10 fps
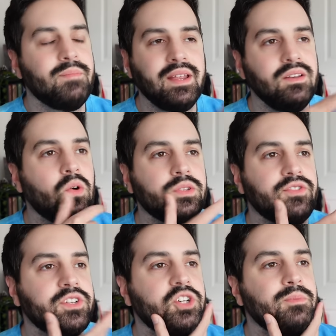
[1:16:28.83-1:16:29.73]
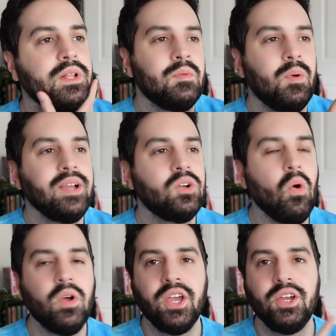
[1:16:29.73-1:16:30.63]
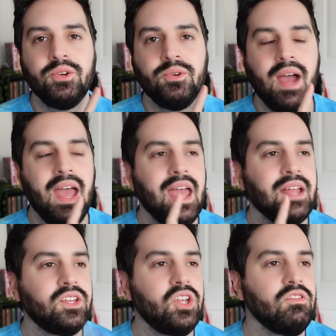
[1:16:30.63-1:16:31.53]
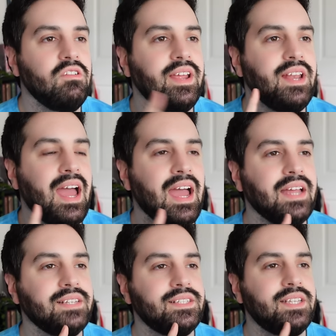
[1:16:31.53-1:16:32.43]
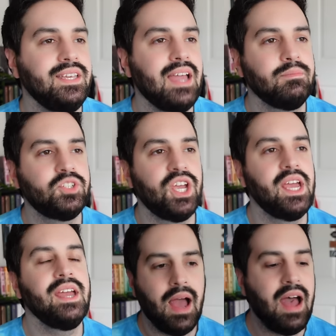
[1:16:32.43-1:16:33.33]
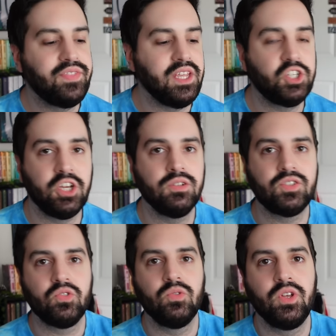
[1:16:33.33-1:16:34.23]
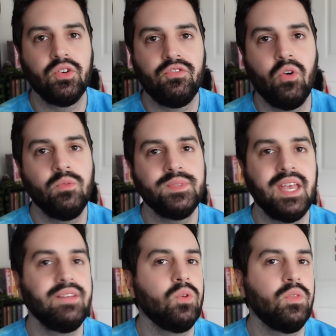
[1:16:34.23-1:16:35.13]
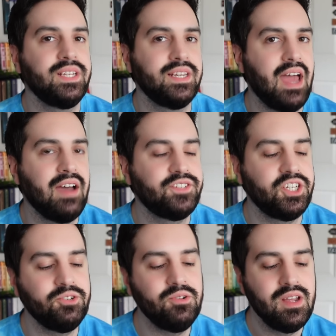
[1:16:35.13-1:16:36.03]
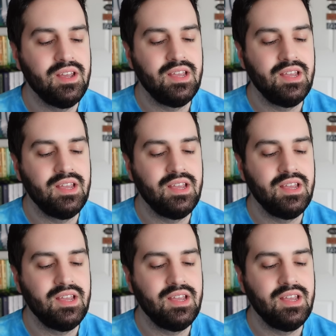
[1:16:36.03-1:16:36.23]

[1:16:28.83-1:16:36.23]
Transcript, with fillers: my notes are a jumble. But when Goku and Kuririn and Yamcha had the Turtle School uniforms, even though they didn't have to,